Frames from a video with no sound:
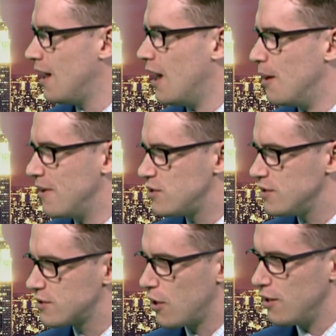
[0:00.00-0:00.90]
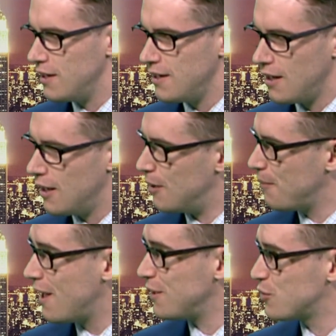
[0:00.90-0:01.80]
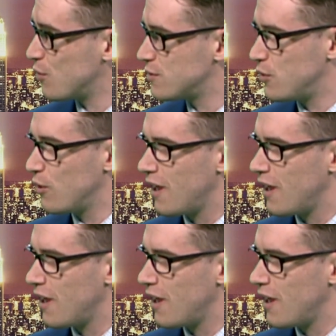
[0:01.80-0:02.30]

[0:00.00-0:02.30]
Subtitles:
And she started heading towards the door.